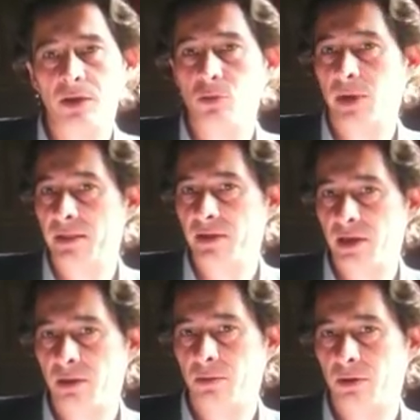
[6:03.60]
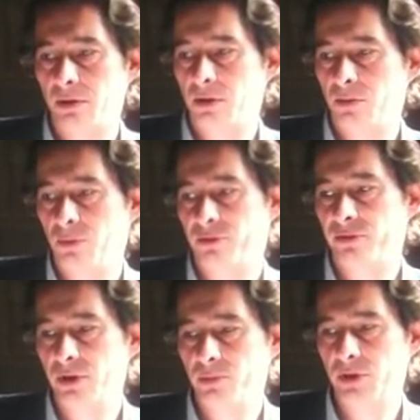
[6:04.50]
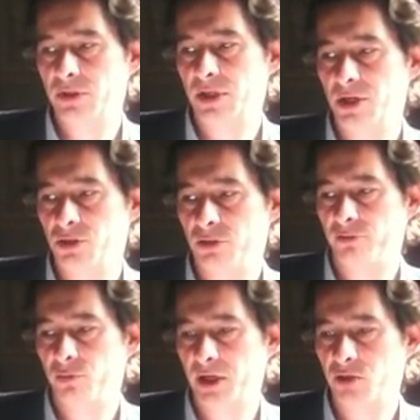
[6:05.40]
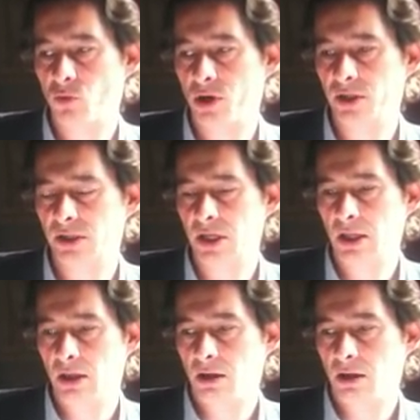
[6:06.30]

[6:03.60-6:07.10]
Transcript: in the blending, more freedom in the selection of the base wines,